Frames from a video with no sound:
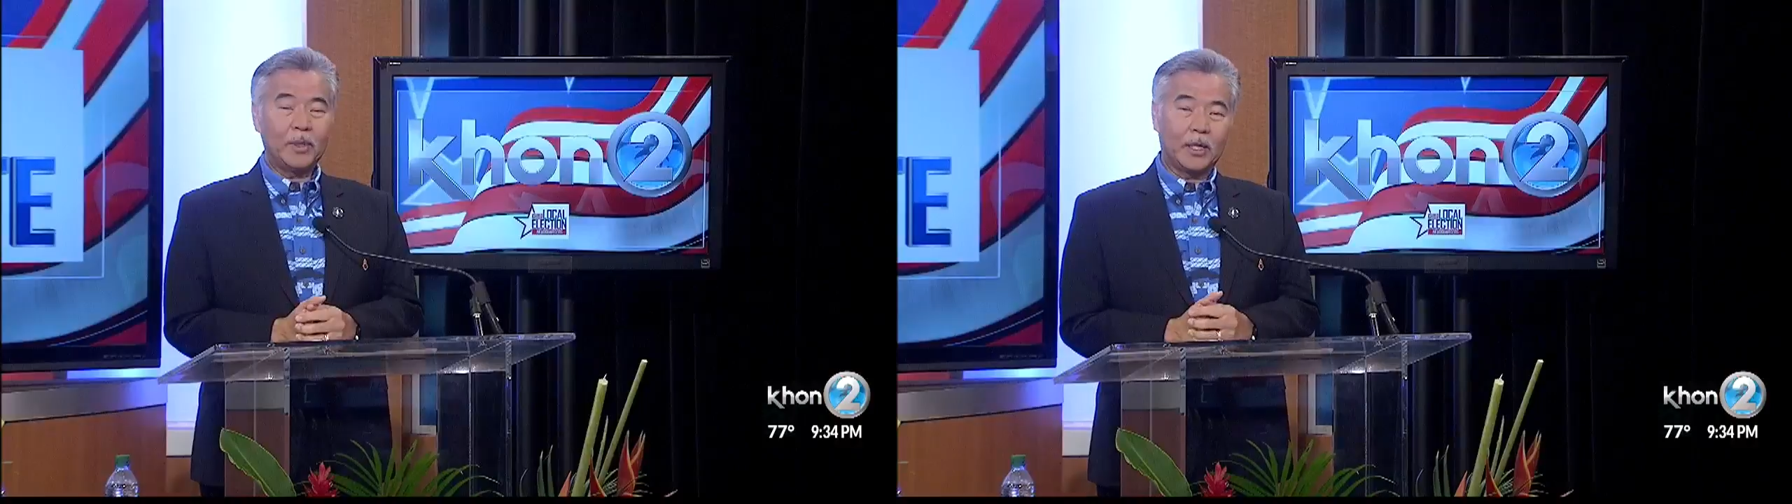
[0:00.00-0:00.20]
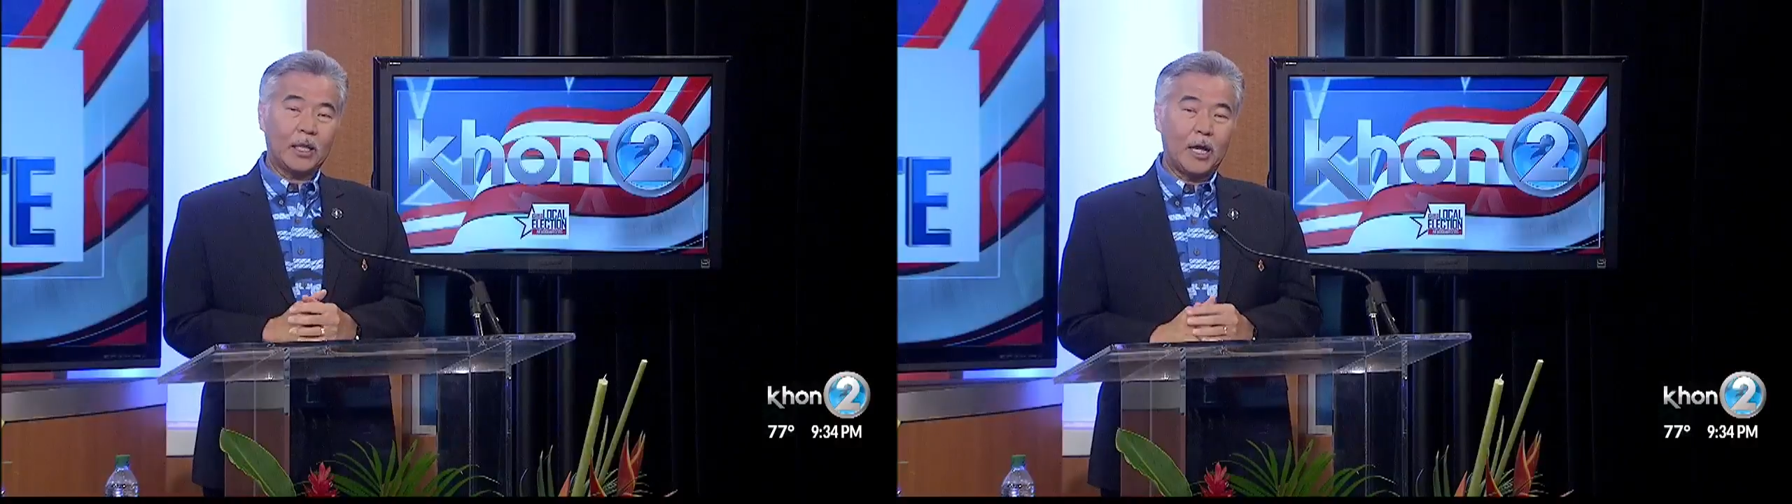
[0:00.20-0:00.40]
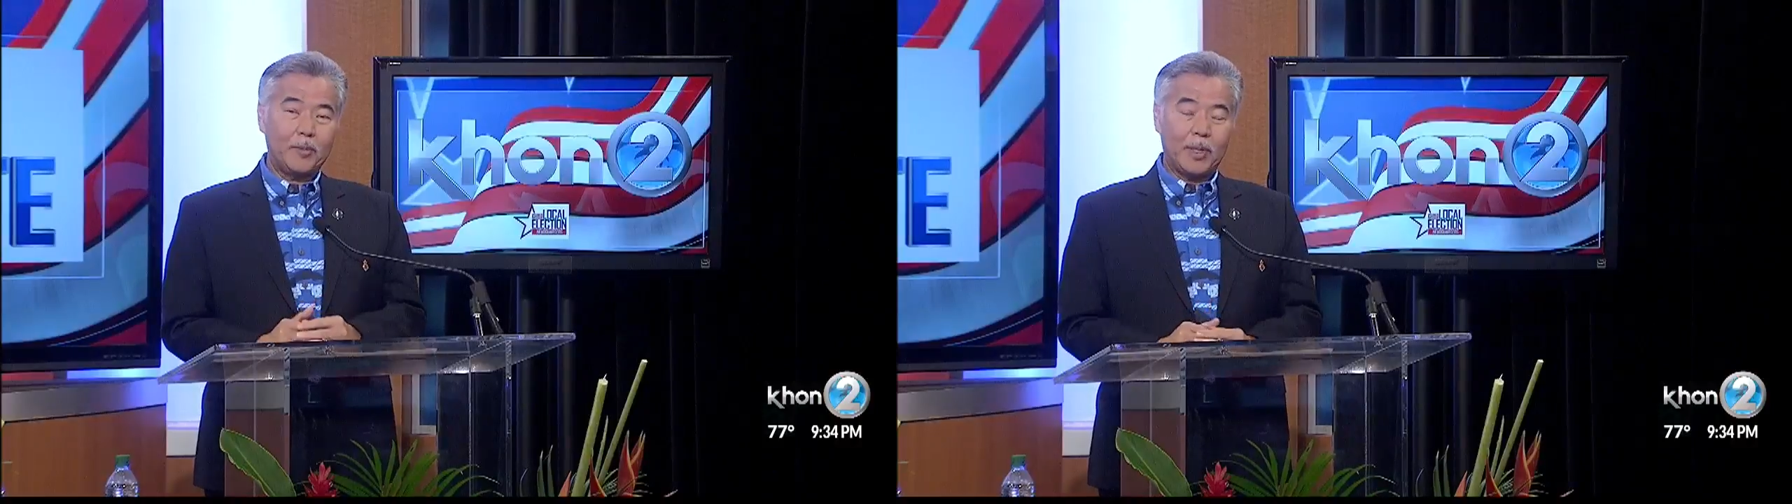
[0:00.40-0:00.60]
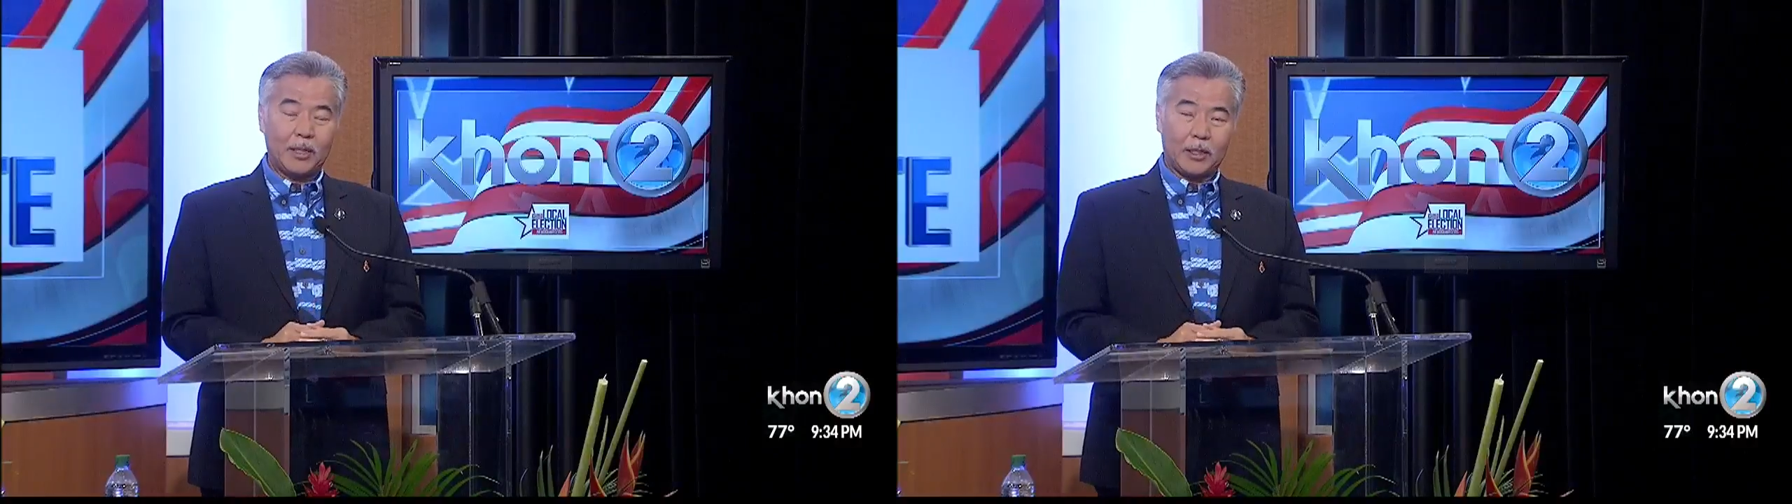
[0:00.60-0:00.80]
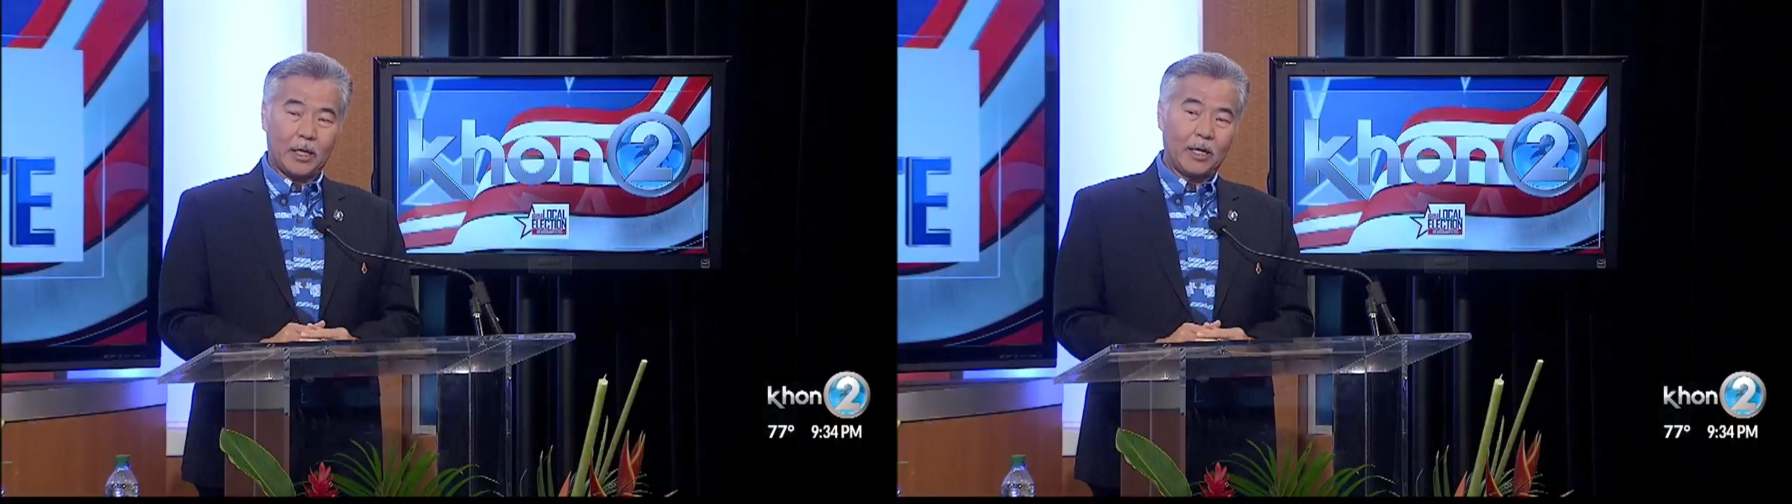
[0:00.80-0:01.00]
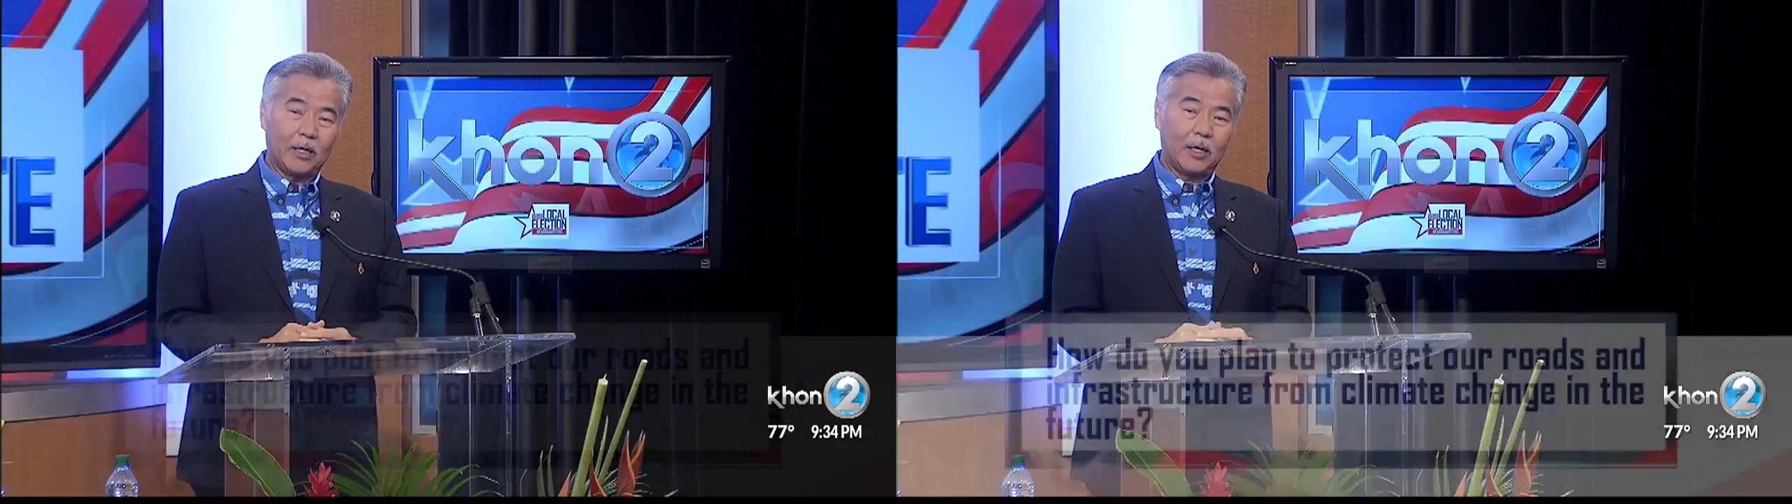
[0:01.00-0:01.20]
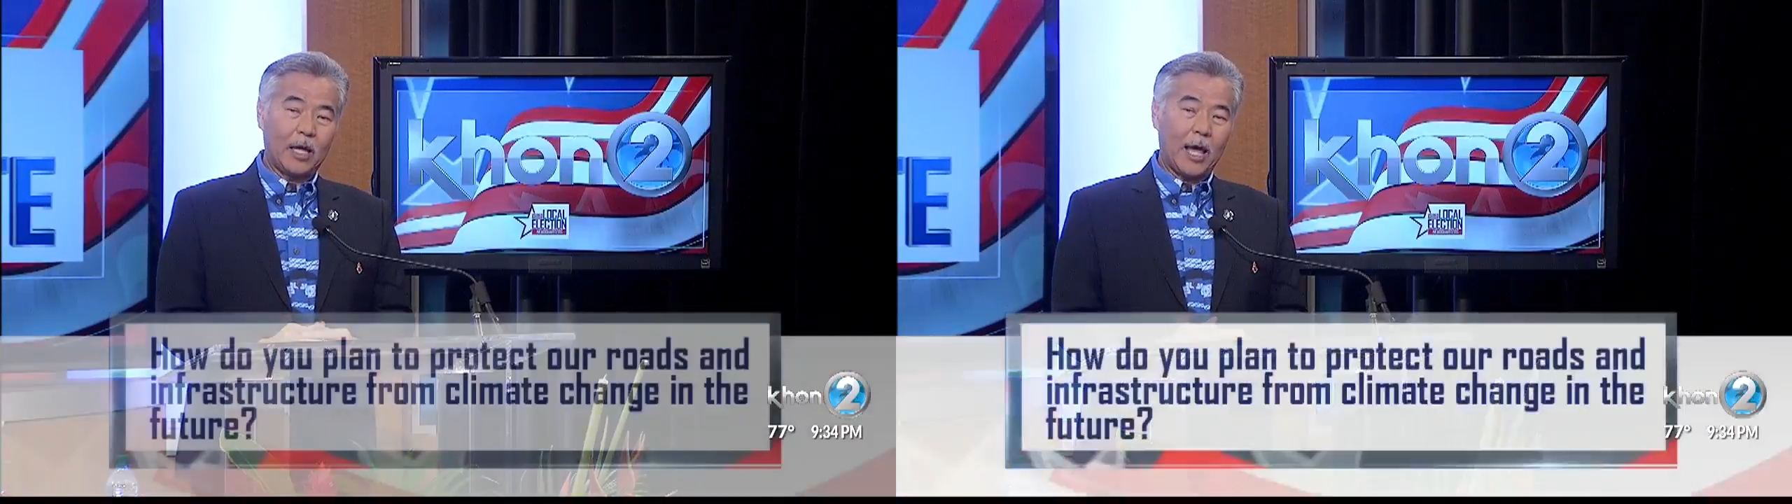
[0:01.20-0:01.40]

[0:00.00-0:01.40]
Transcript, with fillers: the Climate uh,